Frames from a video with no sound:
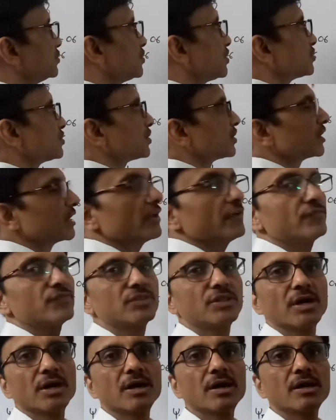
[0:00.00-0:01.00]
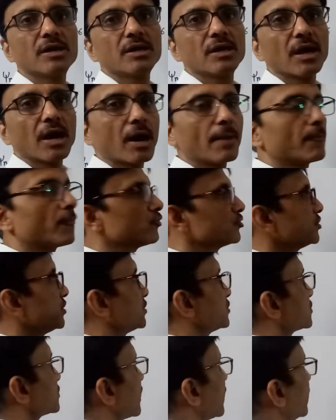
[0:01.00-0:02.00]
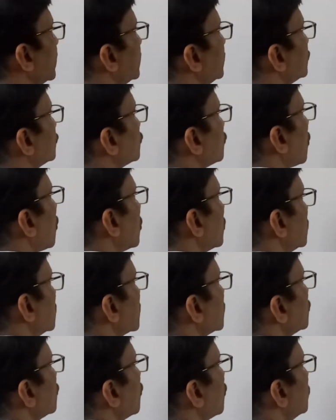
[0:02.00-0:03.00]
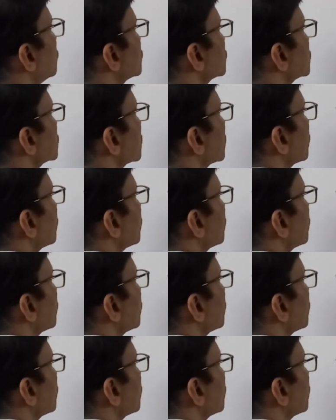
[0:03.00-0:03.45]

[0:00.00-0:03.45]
just give the opposite sign to all the lobes,